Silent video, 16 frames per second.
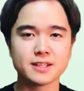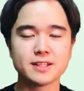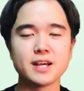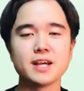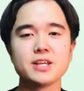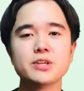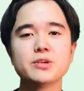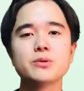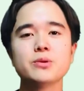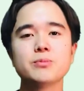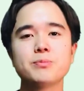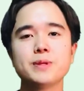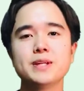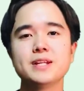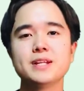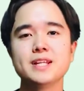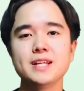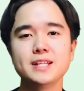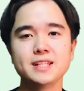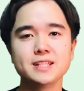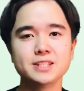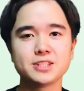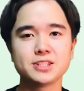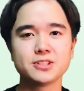that you will be
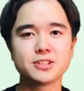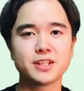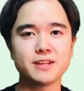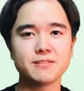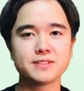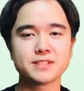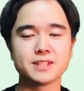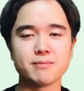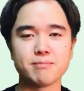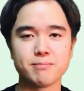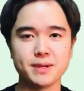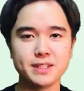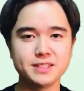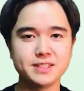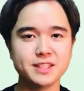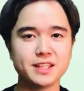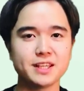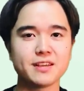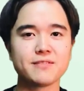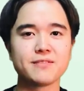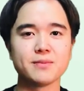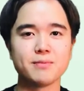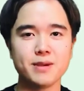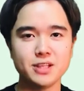needing to give some basic
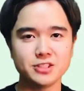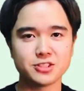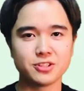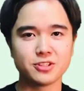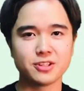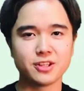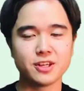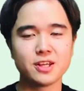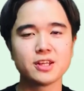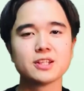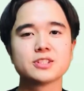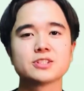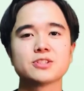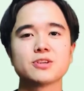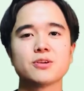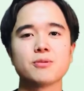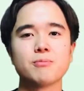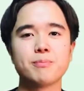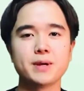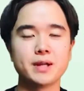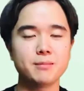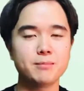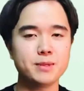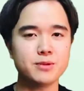information, so
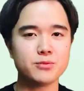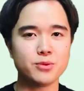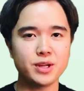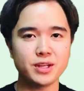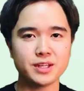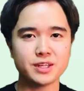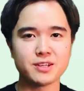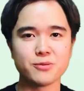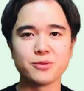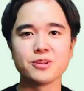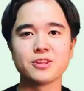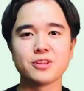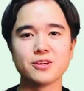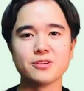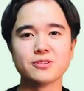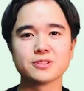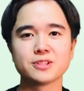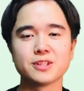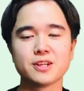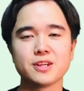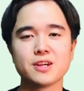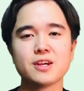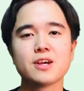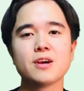better be ready with those.
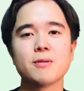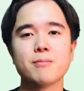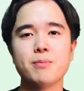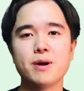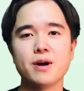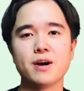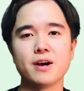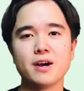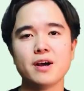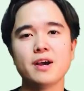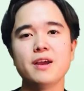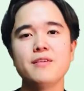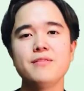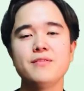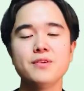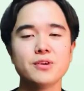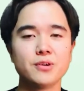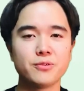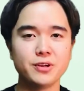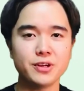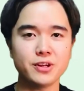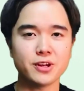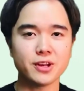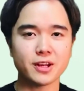But if you are a
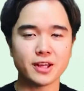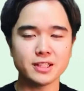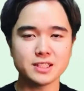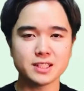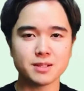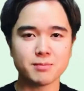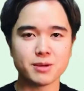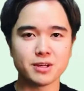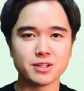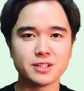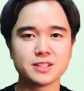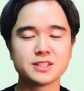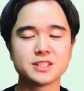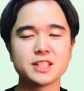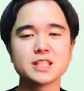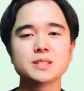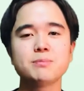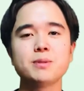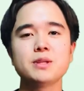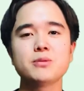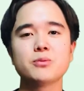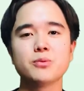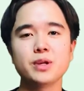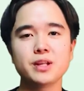regular customer, just
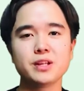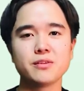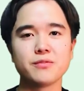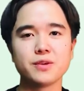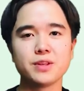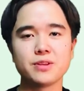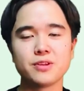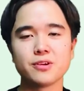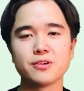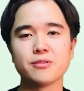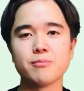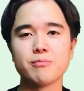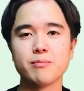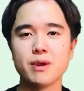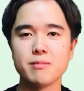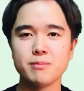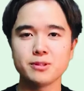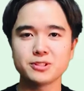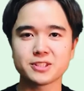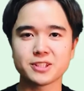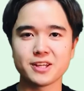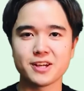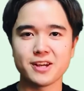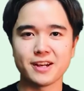be ready with your member's
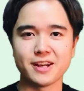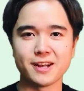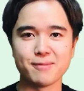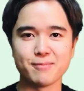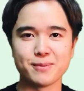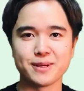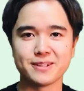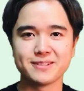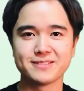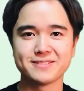card number.